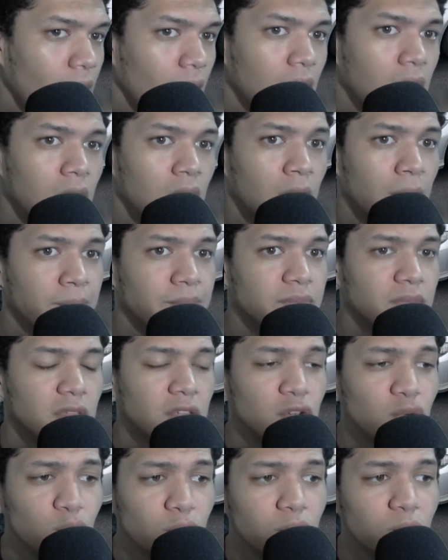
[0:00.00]

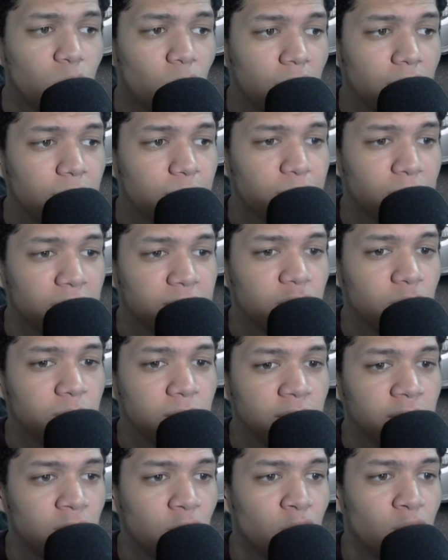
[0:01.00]
You would want
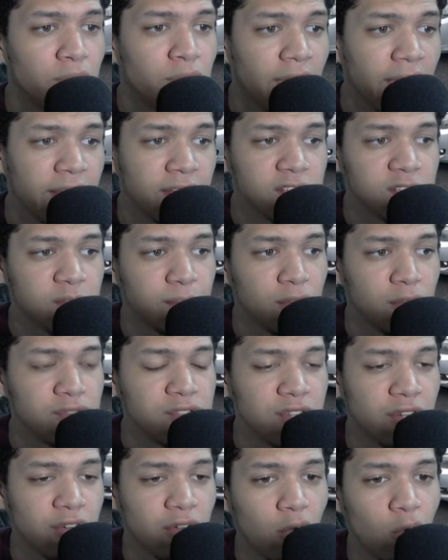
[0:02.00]
preferably an 09 as opposed
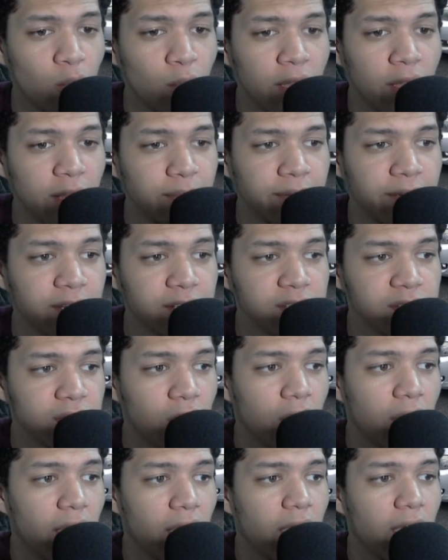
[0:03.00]
to an 08 because
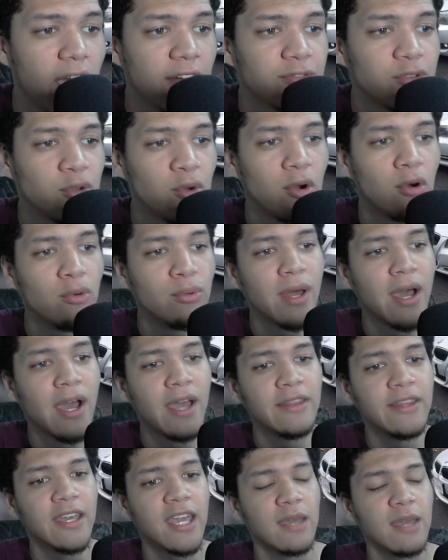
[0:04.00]
after
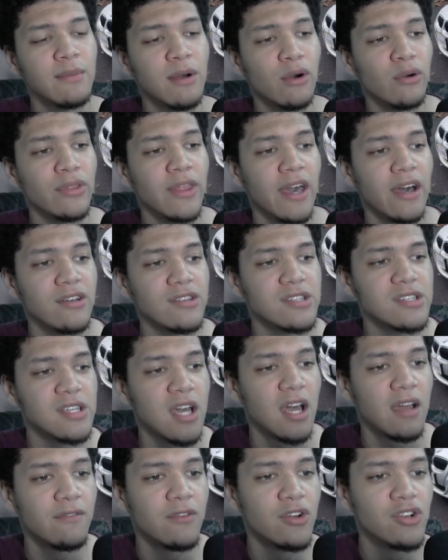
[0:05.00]
09 they came out with the
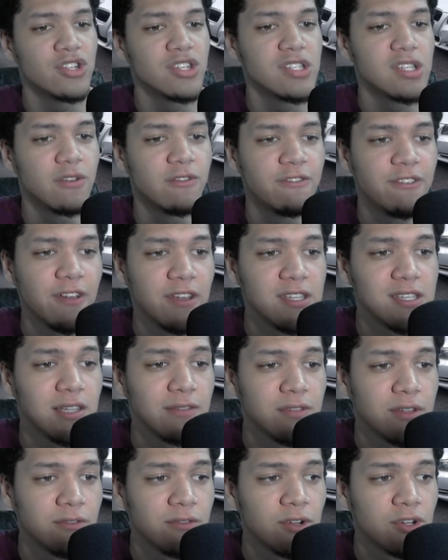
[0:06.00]
LCI versions, the
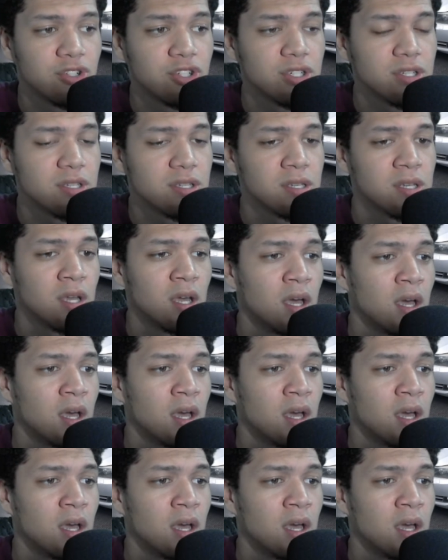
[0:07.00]
facelifted versions.